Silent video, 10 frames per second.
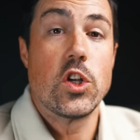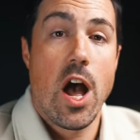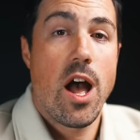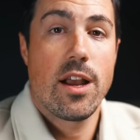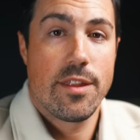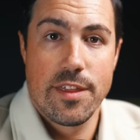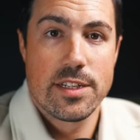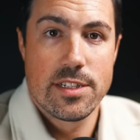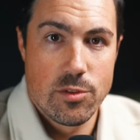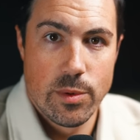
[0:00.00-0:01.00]
dog
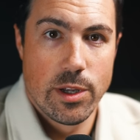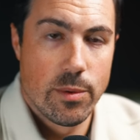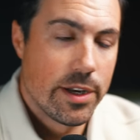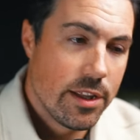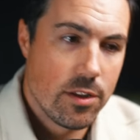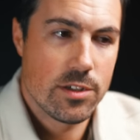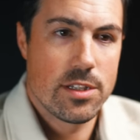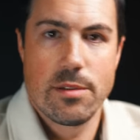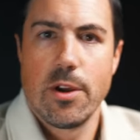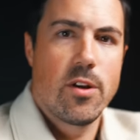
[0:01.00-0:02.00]
thinks it's real when he looks
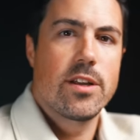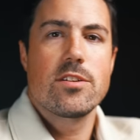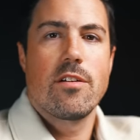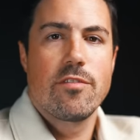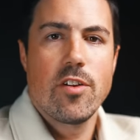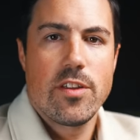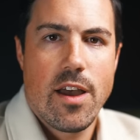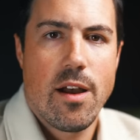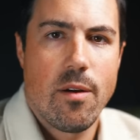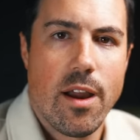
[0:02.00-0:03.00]
in the mirror and gets all freaked
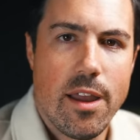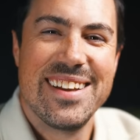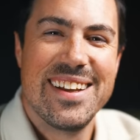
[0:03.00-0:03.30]
out, right?